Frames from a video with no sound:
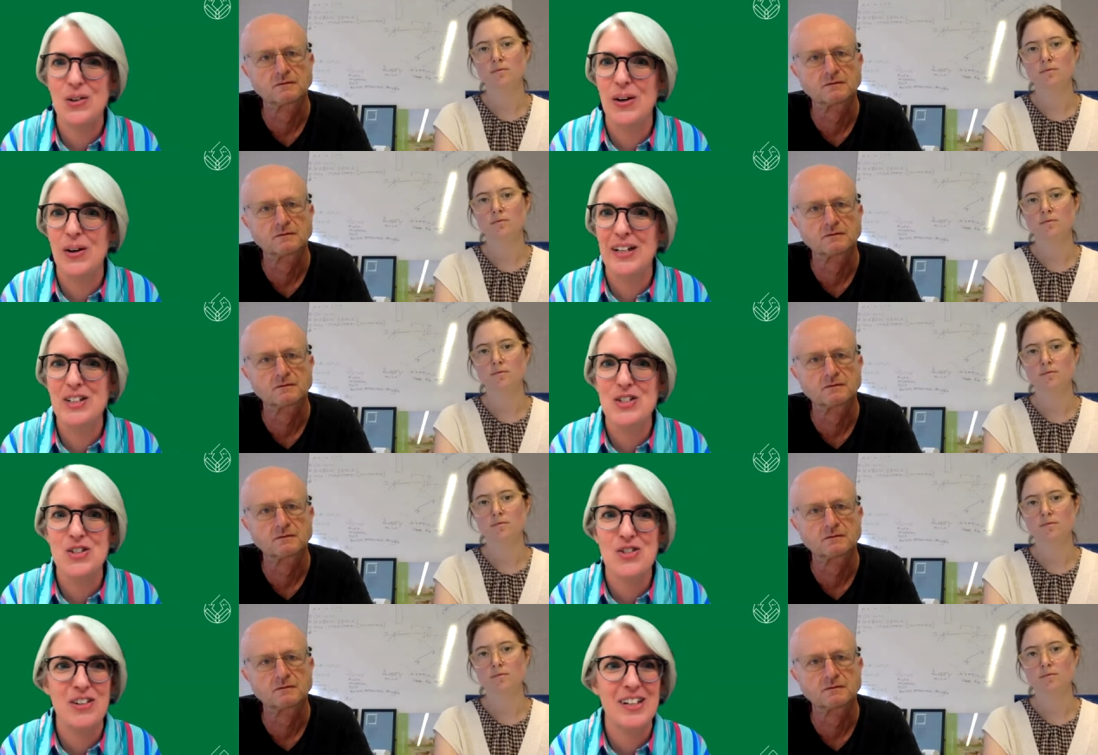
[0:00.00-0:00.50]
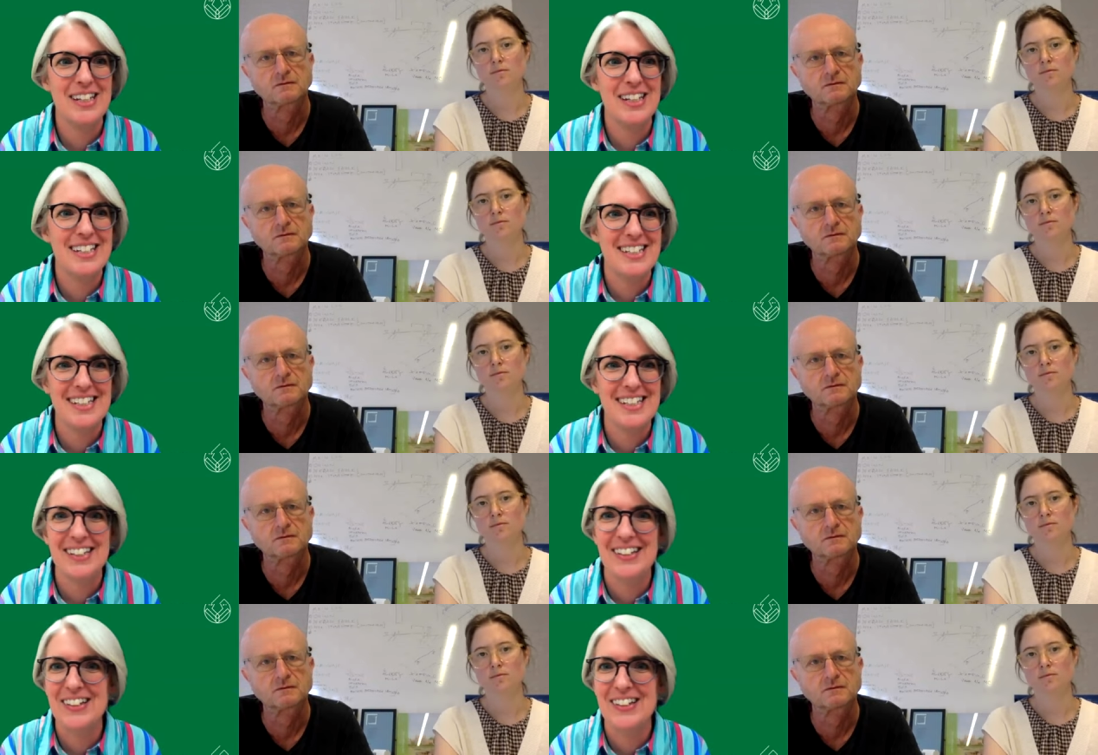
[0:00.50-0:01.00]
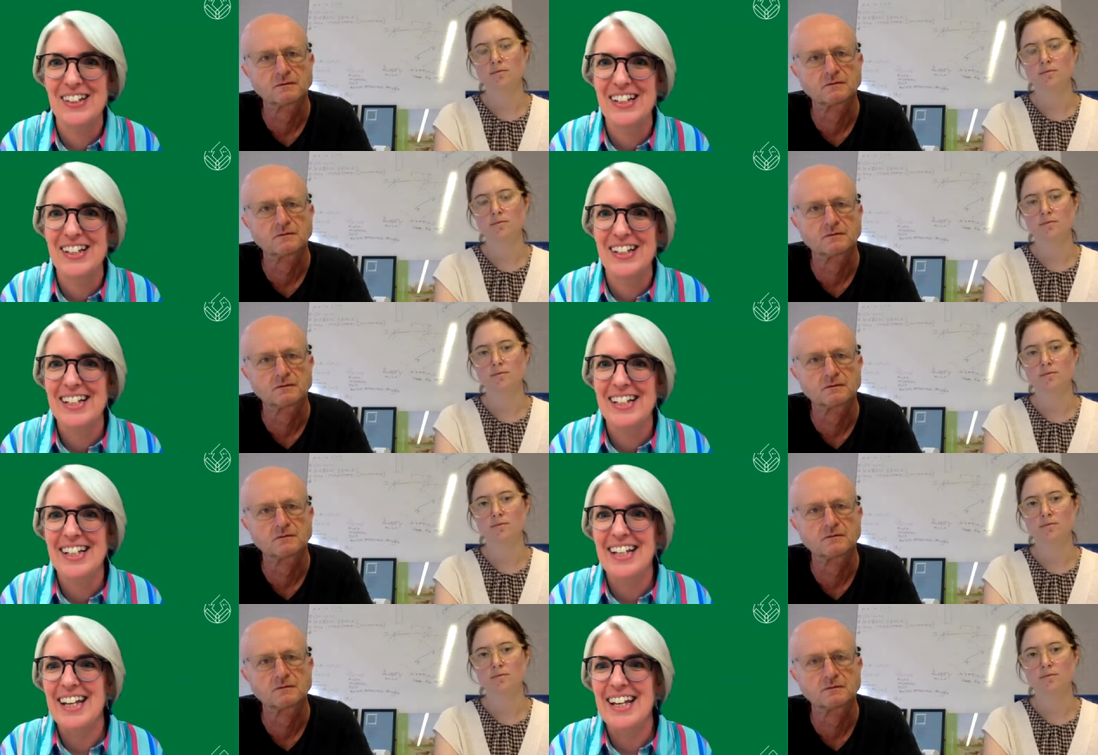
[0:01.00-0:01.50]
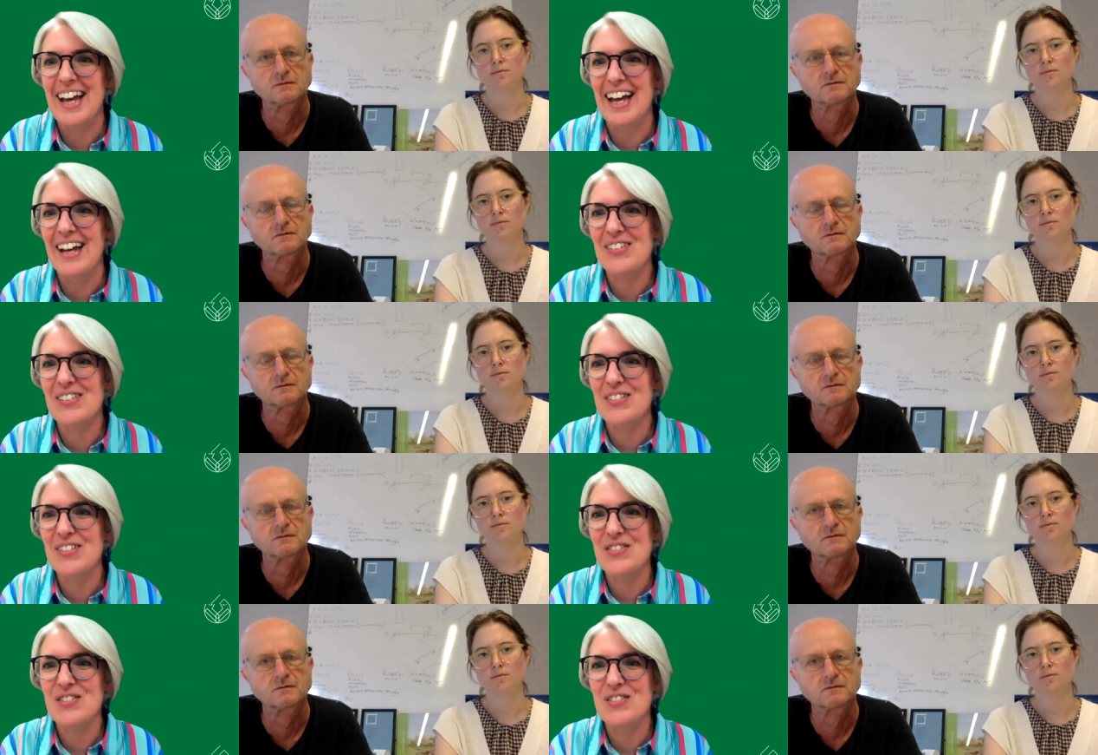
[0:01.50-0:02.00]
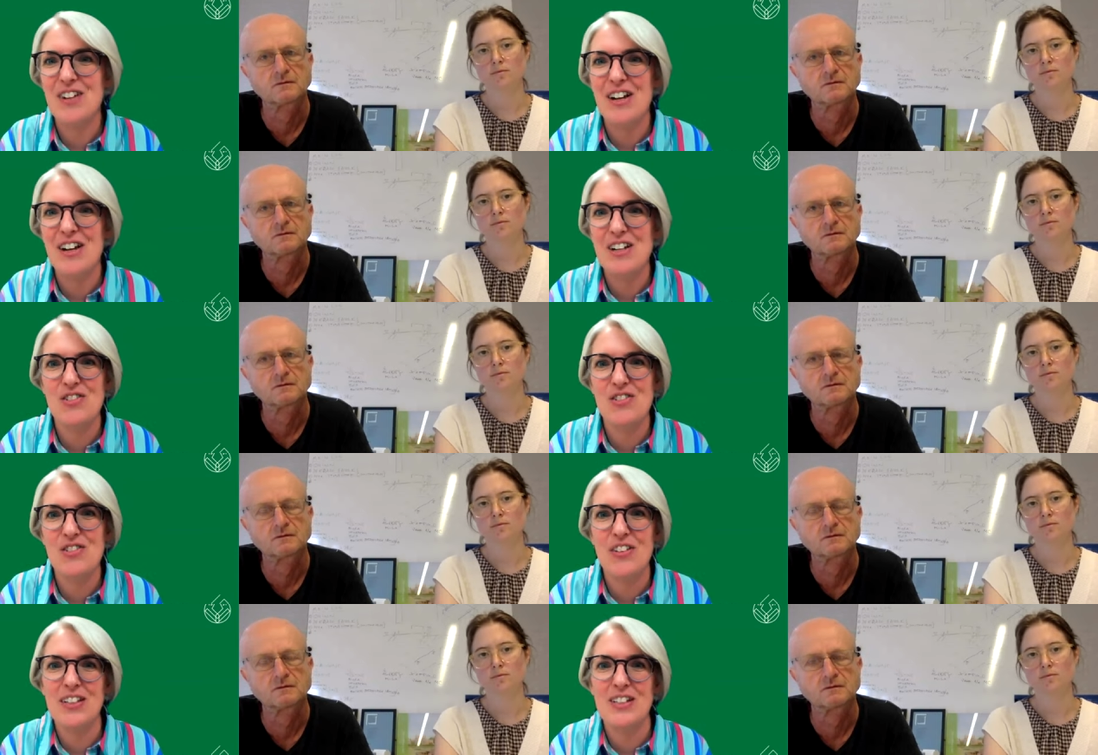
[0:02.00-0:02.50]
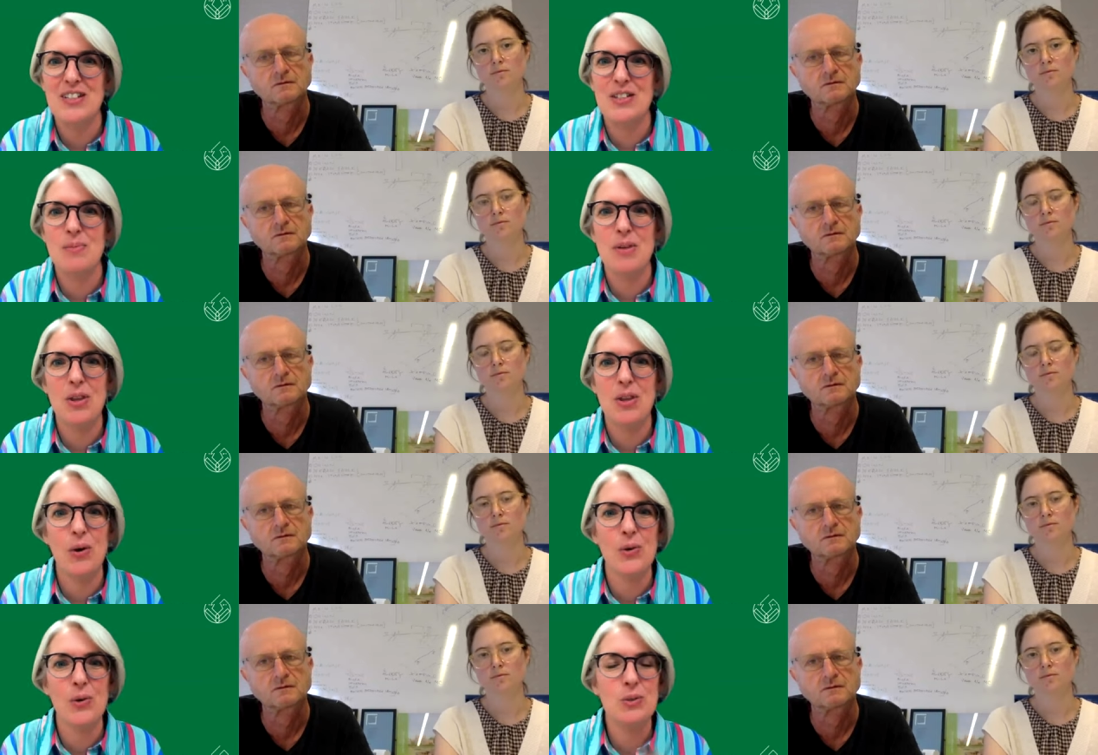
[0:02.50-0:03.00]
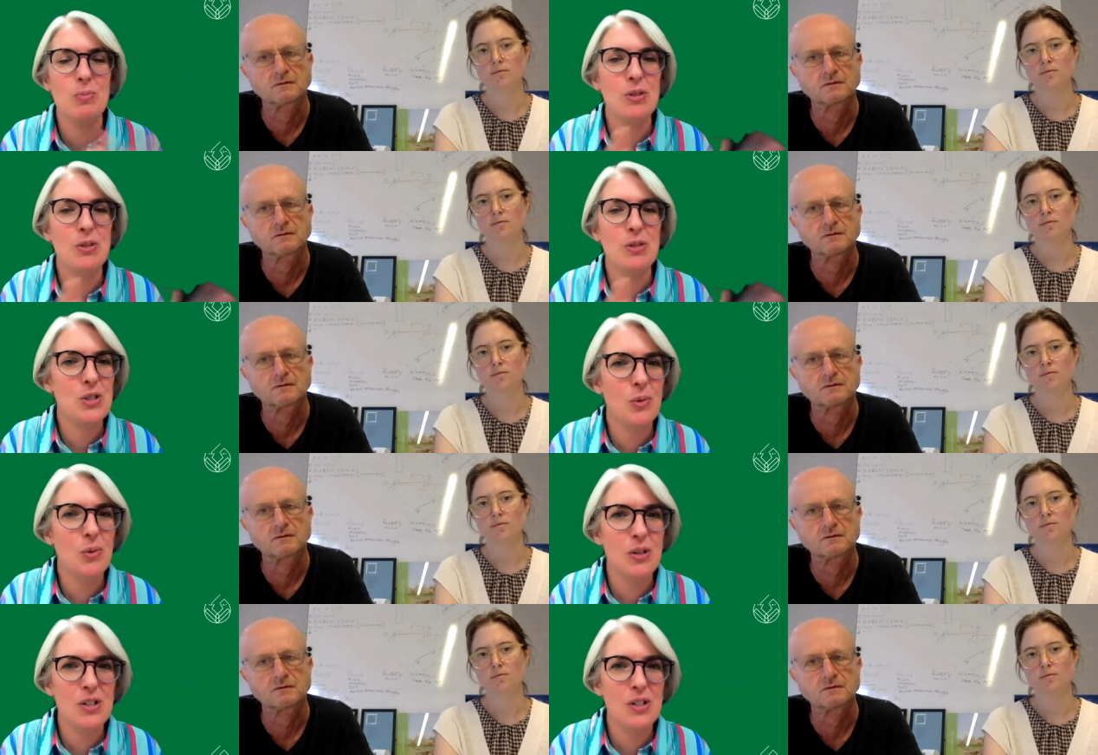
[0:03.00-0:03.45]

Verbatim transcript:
Speaker 1: quite tricky to uh, retrofit some of those. But do you